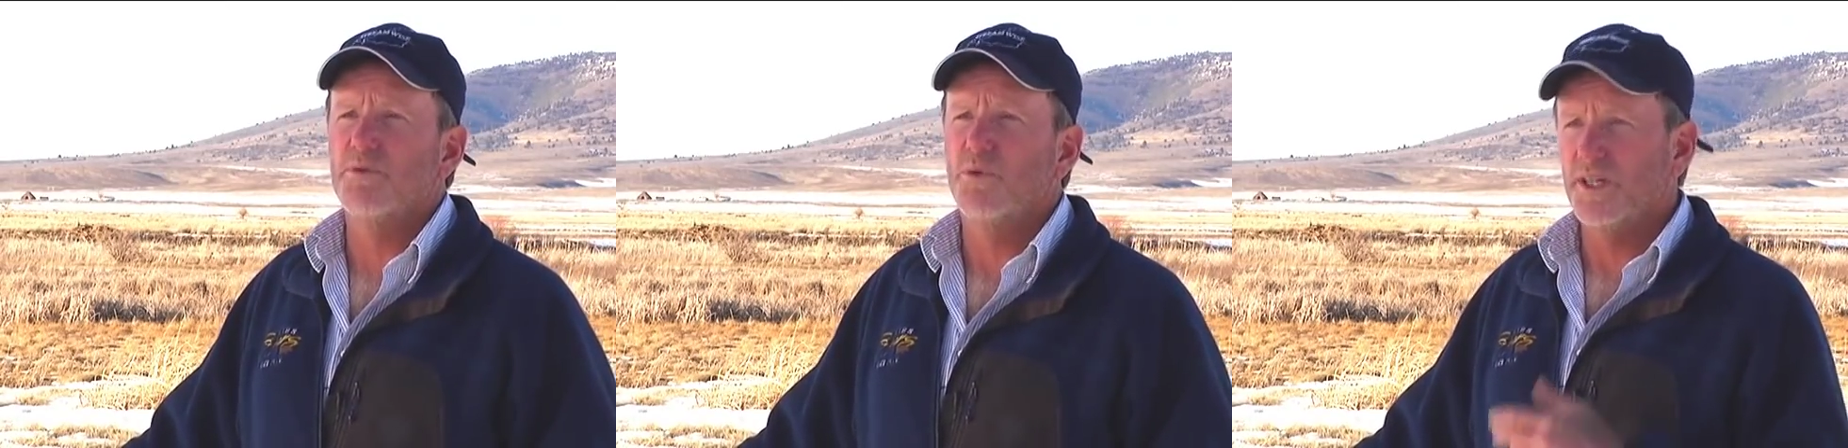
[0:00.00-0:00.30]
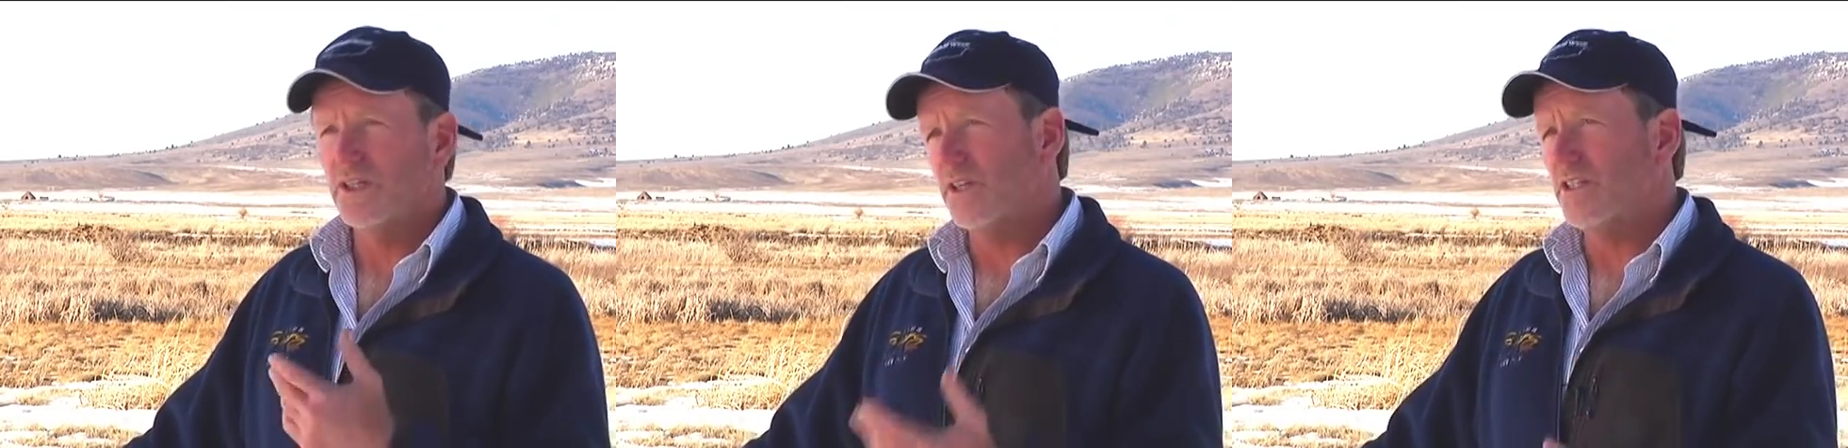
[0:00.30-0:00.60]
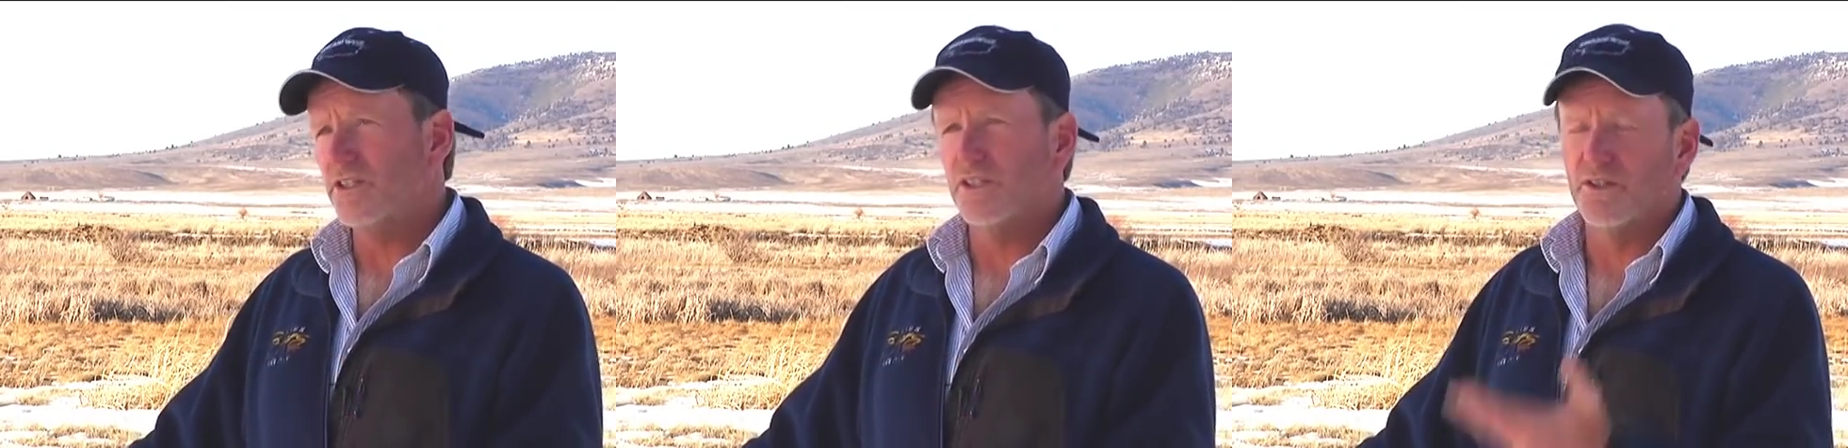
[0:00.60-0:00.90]
We
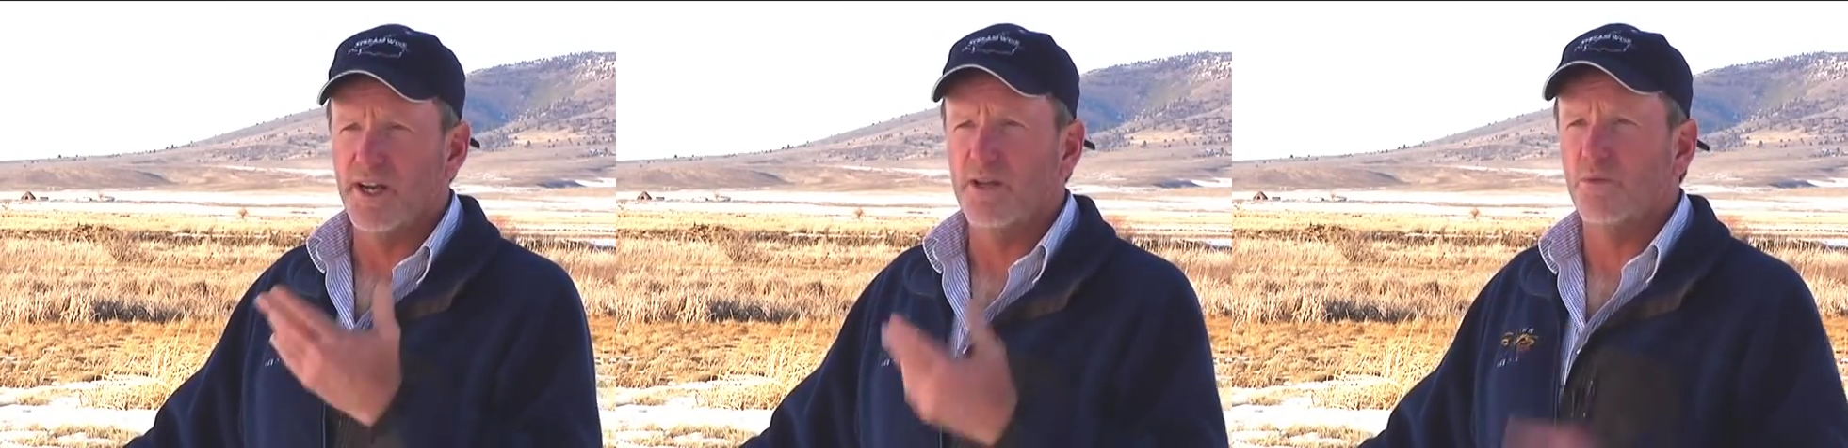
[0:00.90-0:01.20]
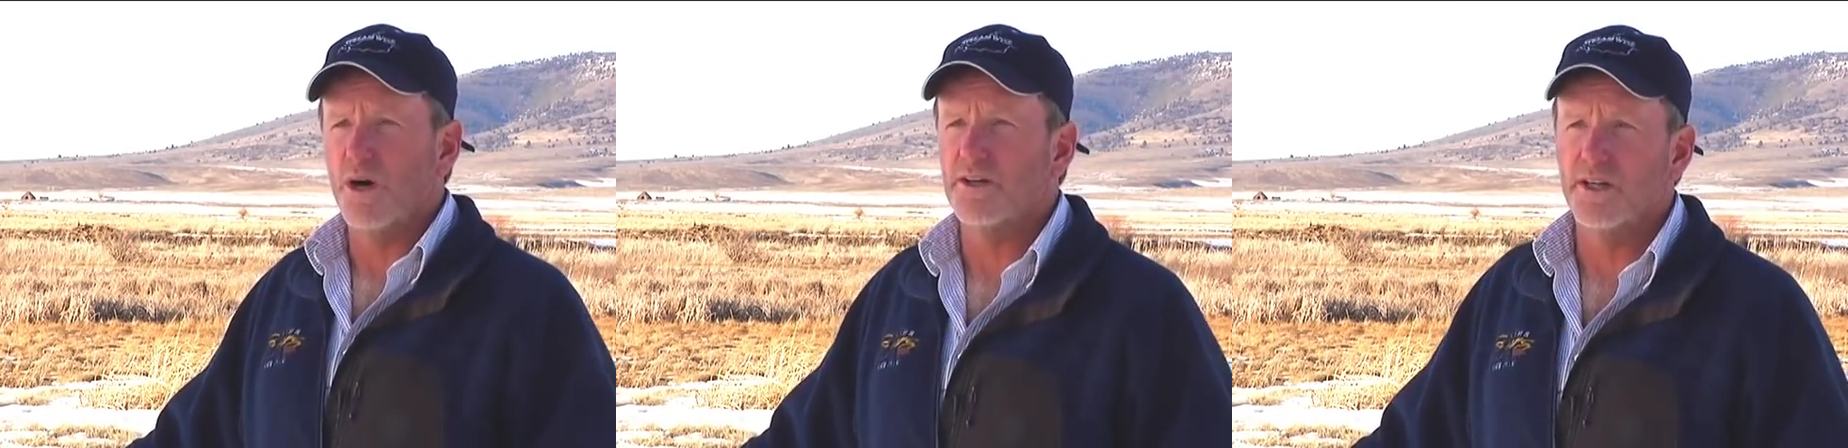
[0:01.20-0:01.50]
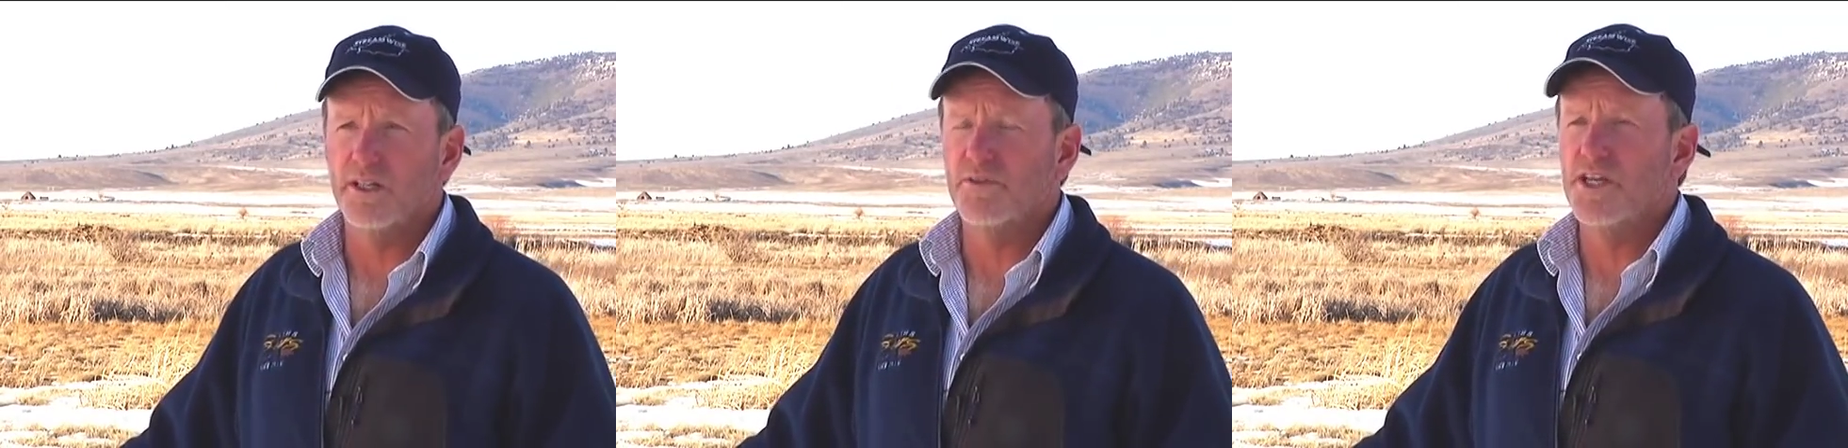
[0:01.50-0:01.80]
increase the
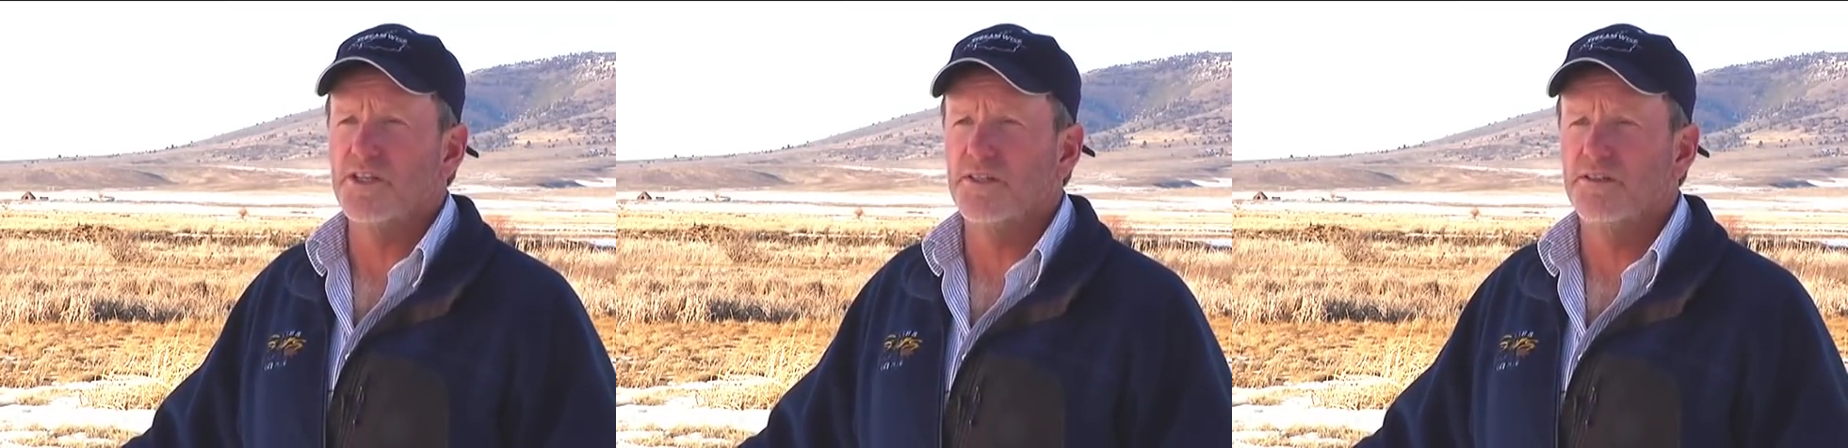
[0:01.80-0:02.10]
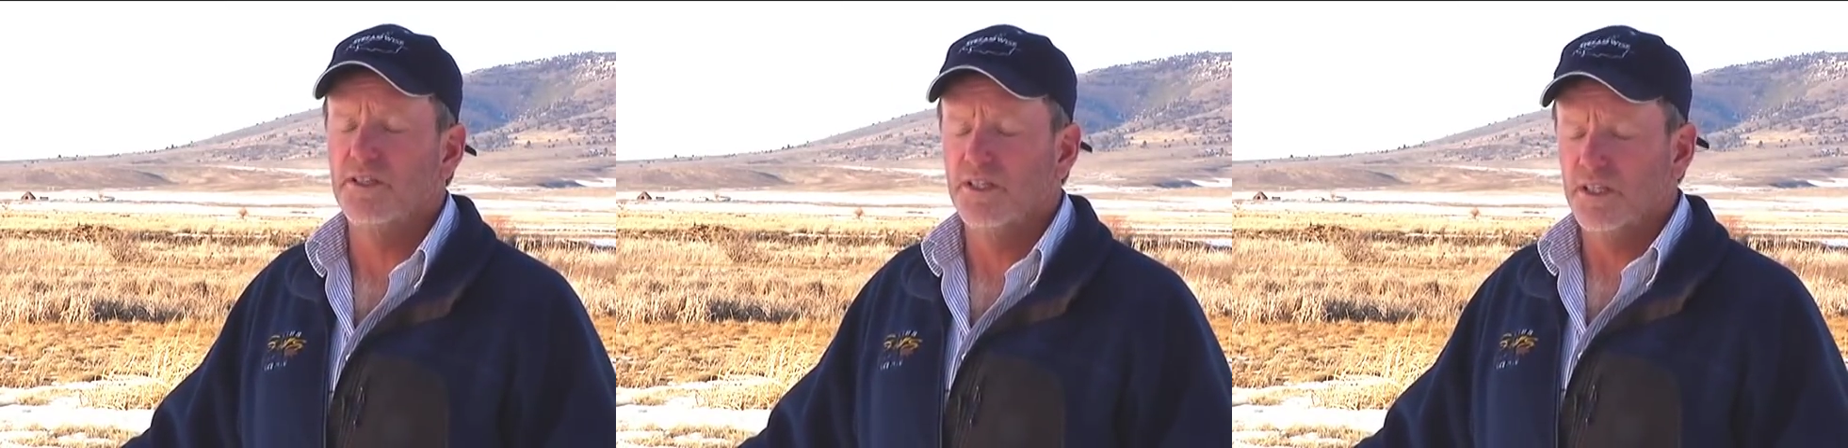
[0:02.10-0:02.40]
groundwater elevation